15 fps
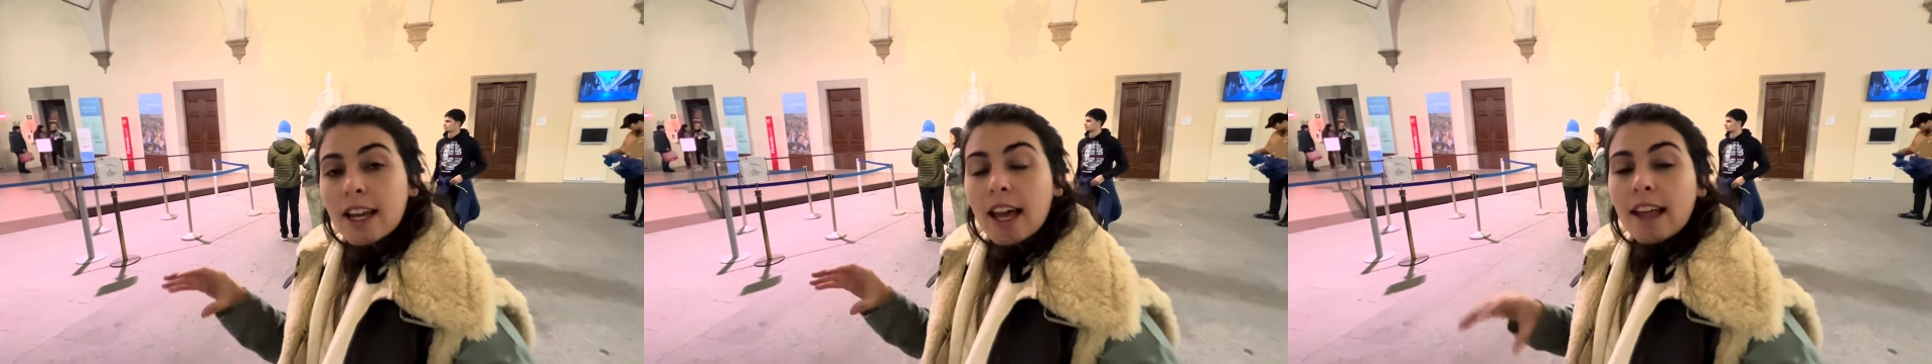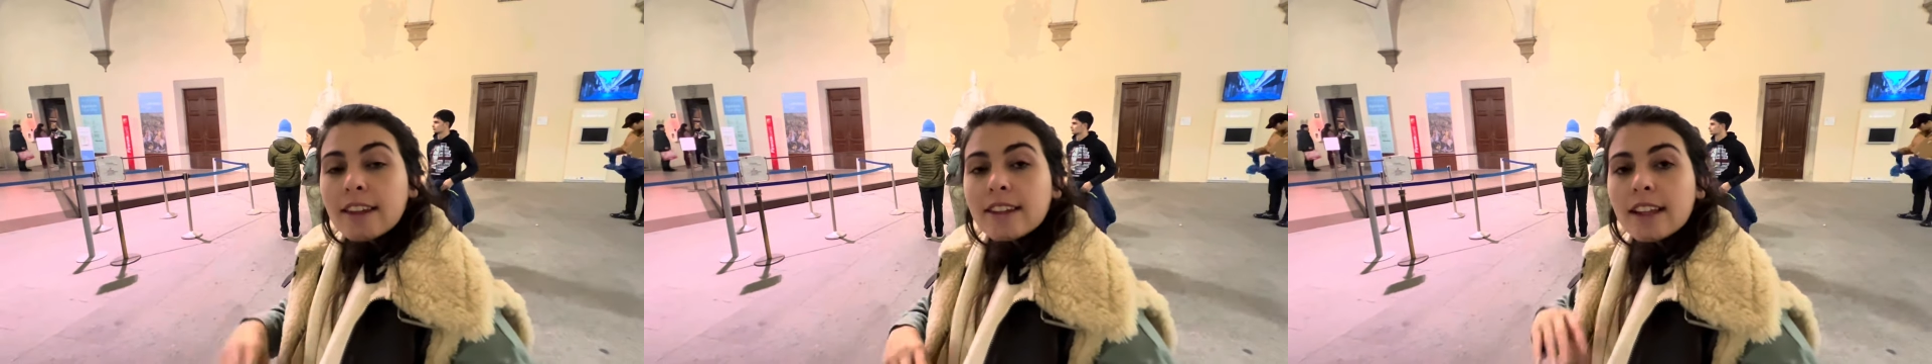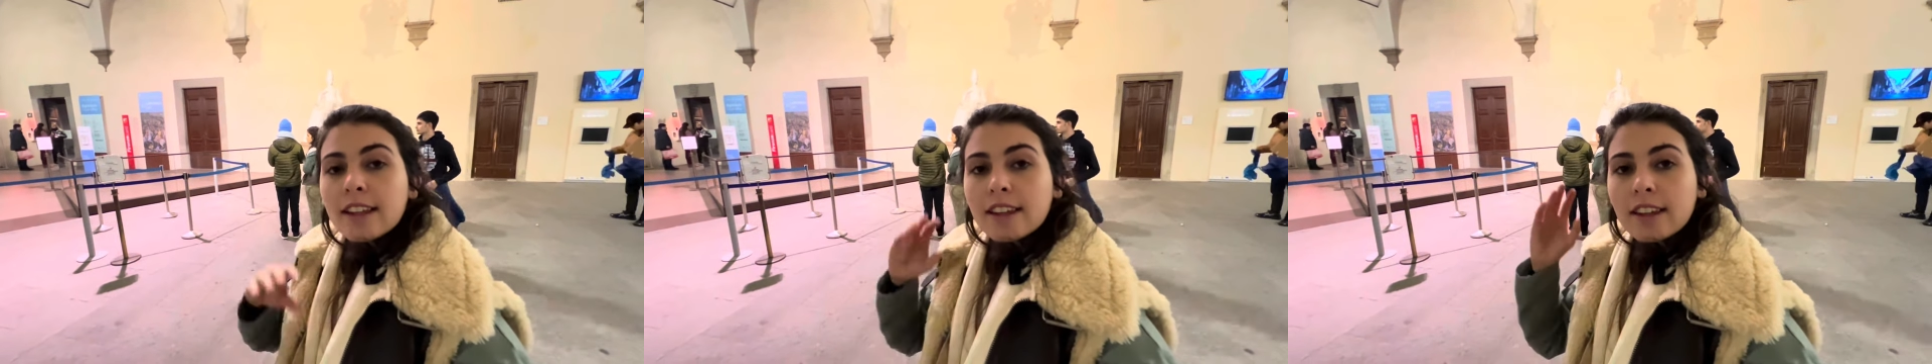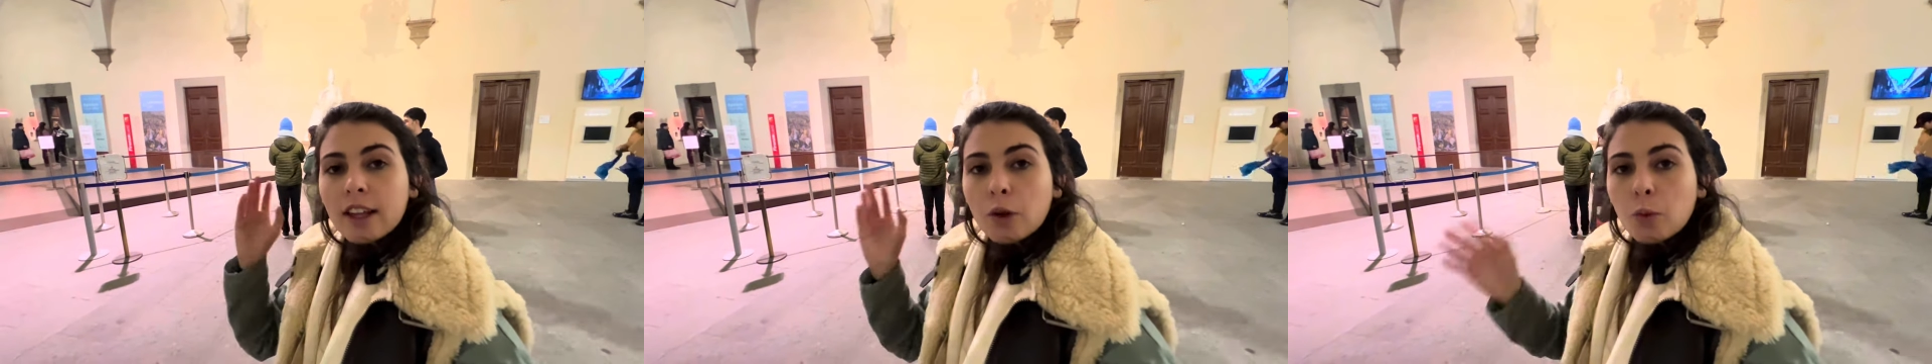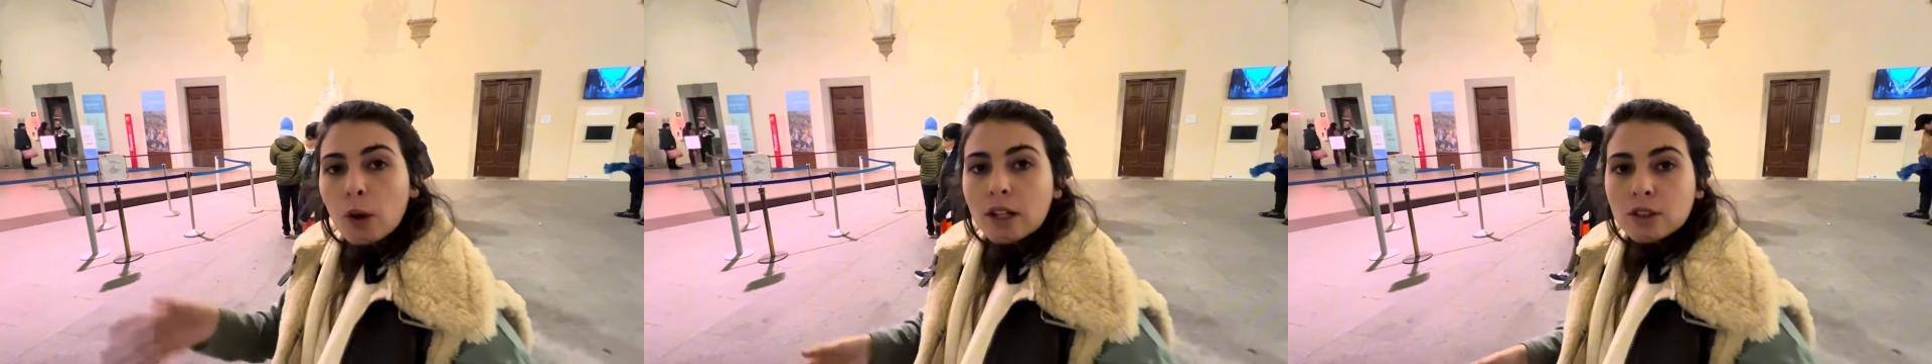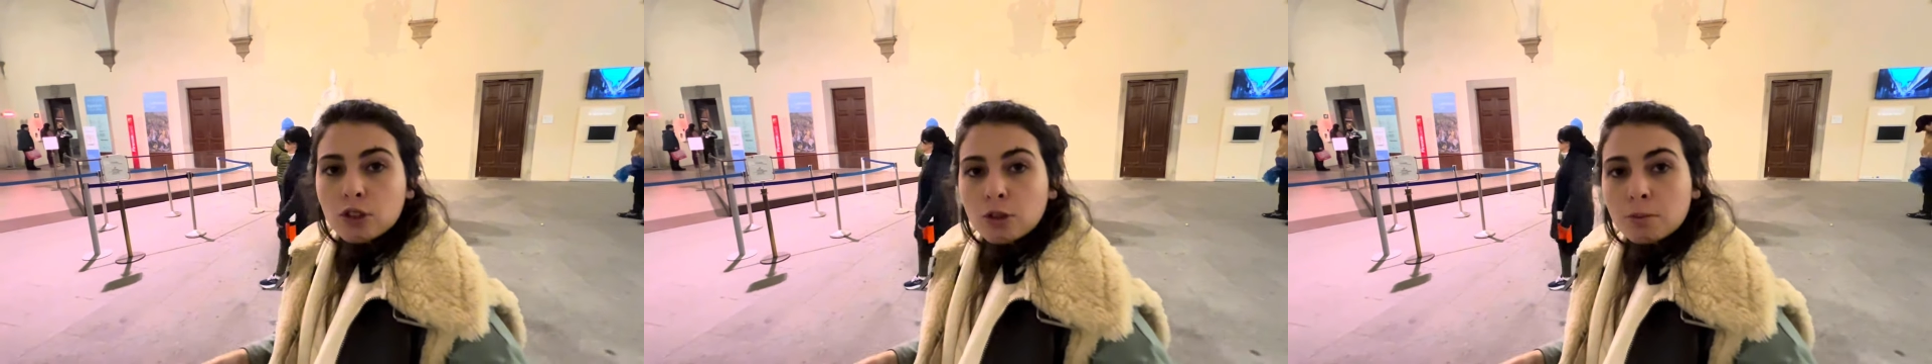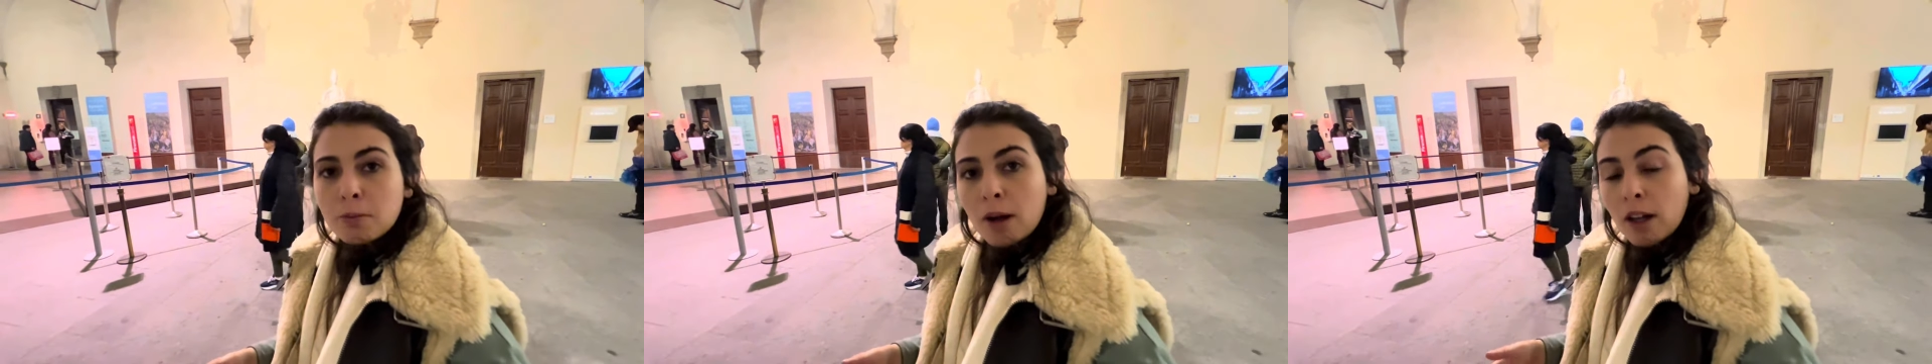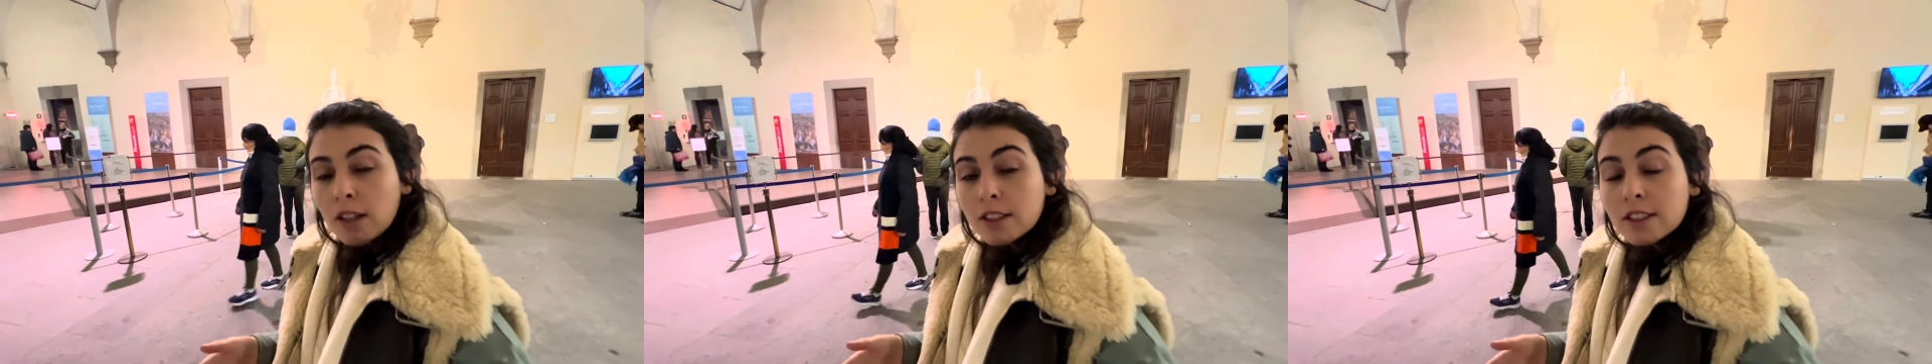and then they went to
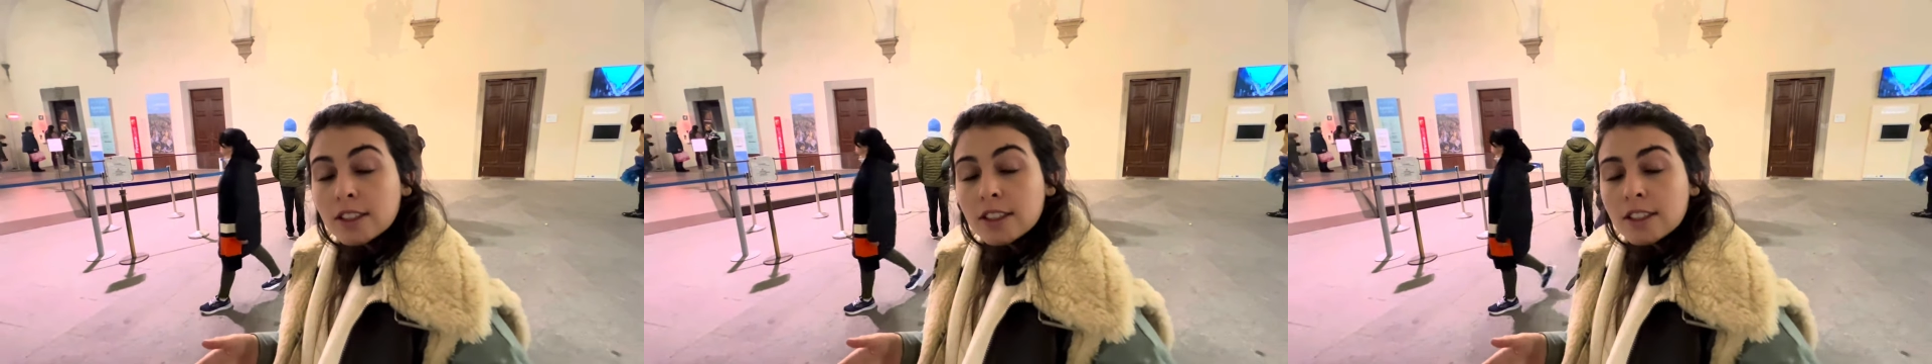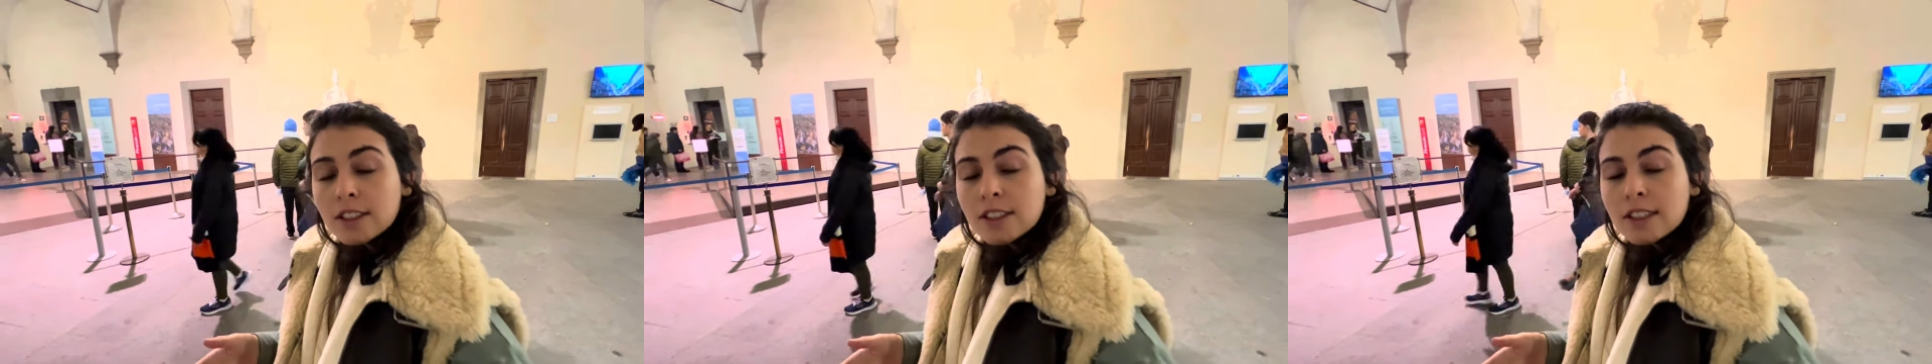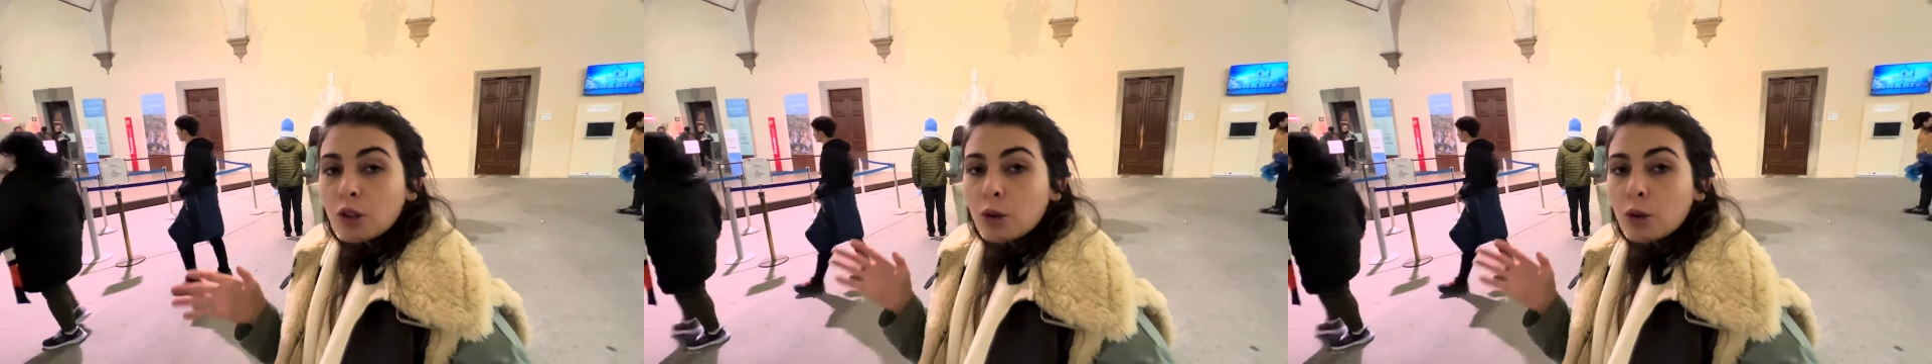politics.